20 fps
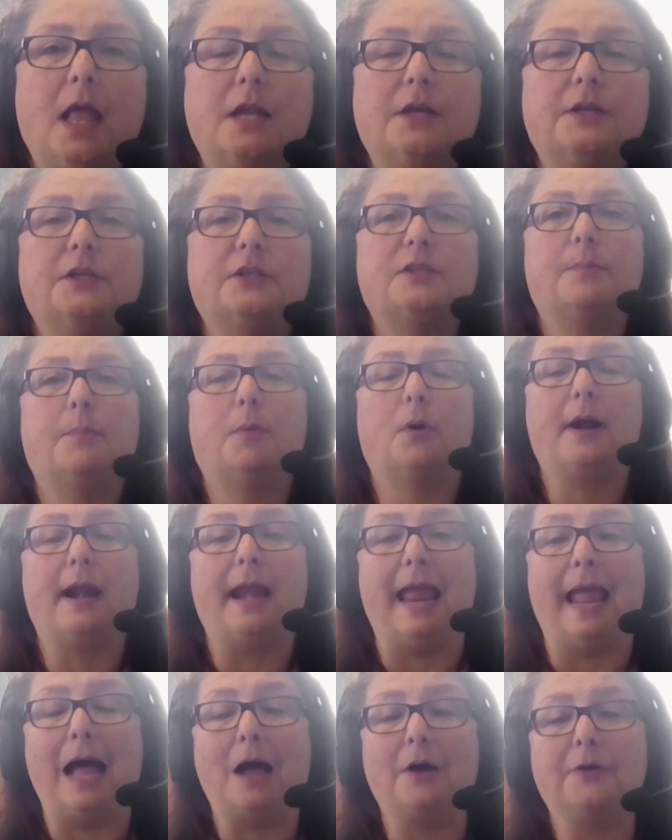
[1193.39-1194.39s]
to support
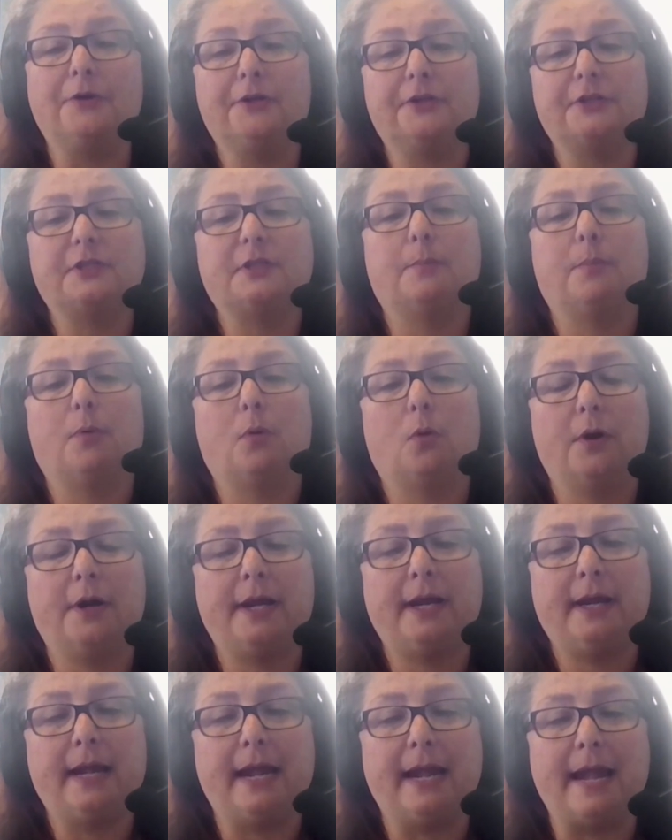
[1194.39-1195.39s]
how you're
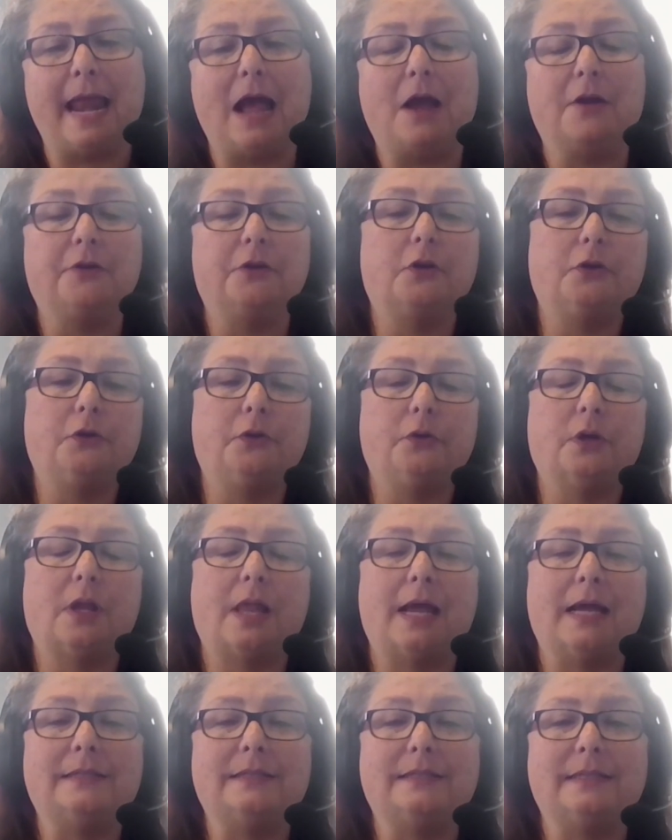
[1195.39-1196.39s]
supporting and how you're
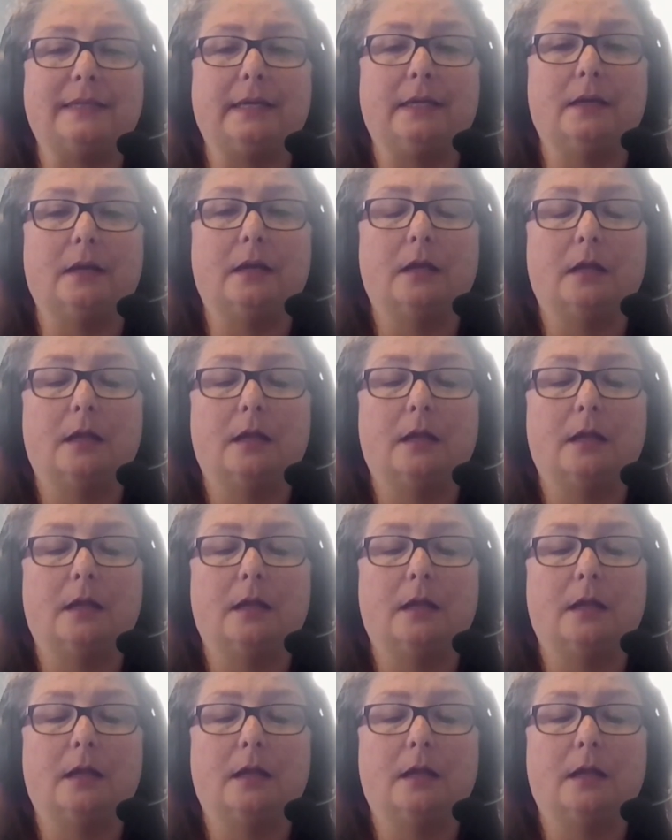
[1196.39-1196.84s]
utilizing